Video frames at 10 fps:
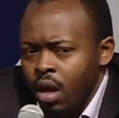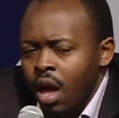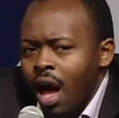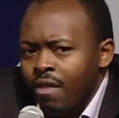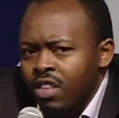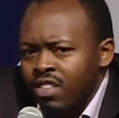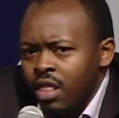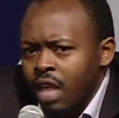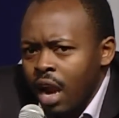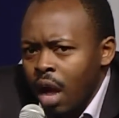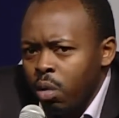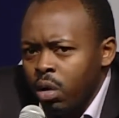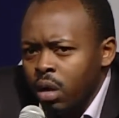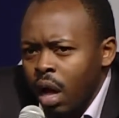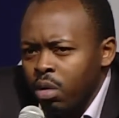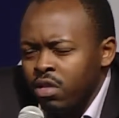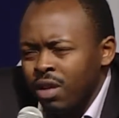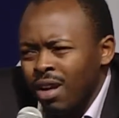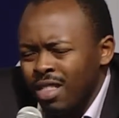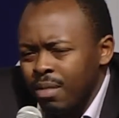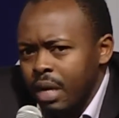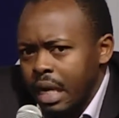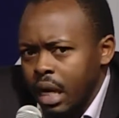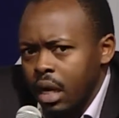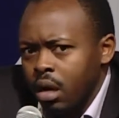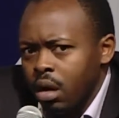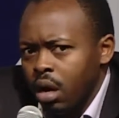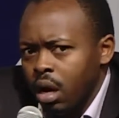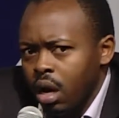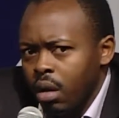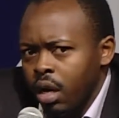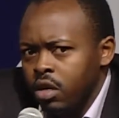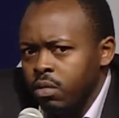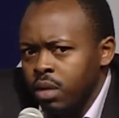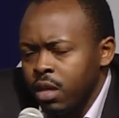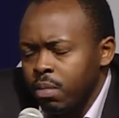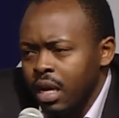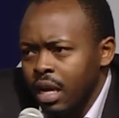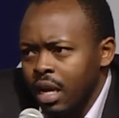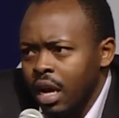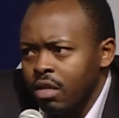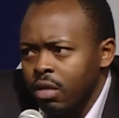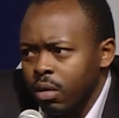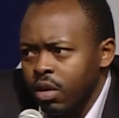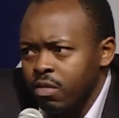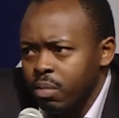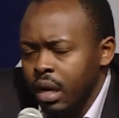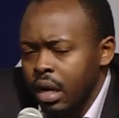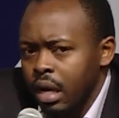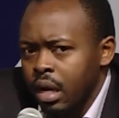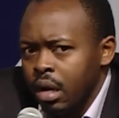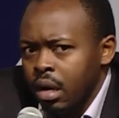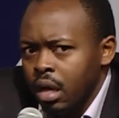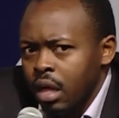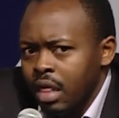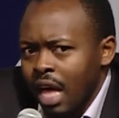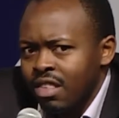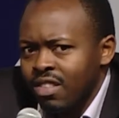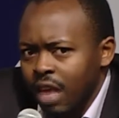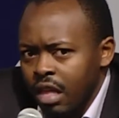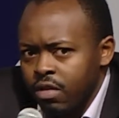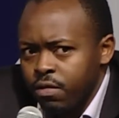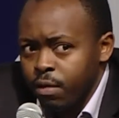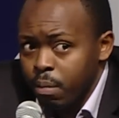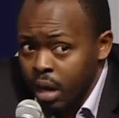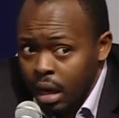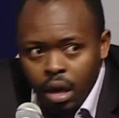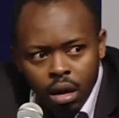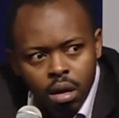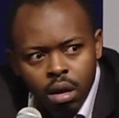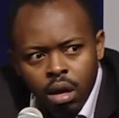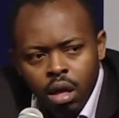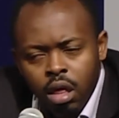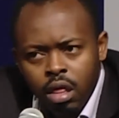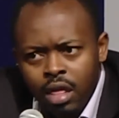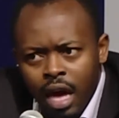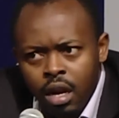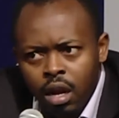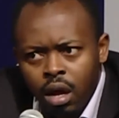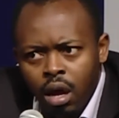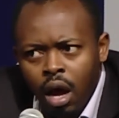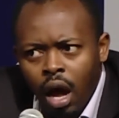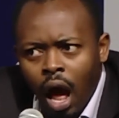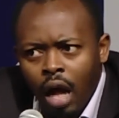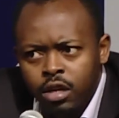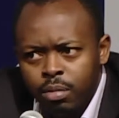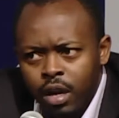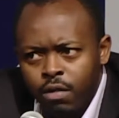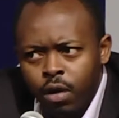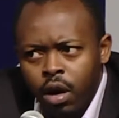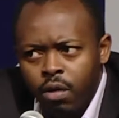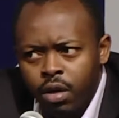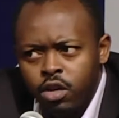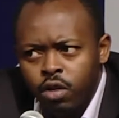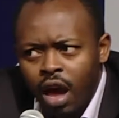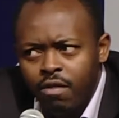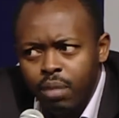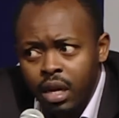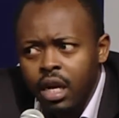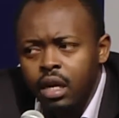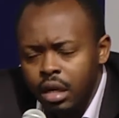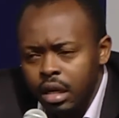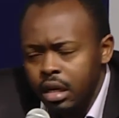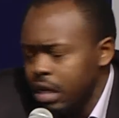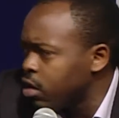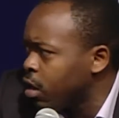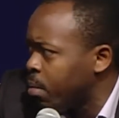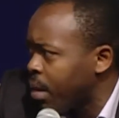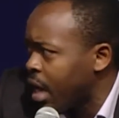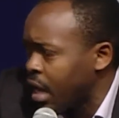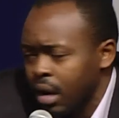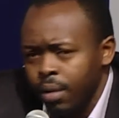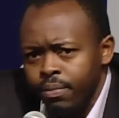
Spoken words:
Having said that, I will start at the beginning. And to me, the beginning has always been that sense for me that ultimately for a career to have meaning, it did need to combine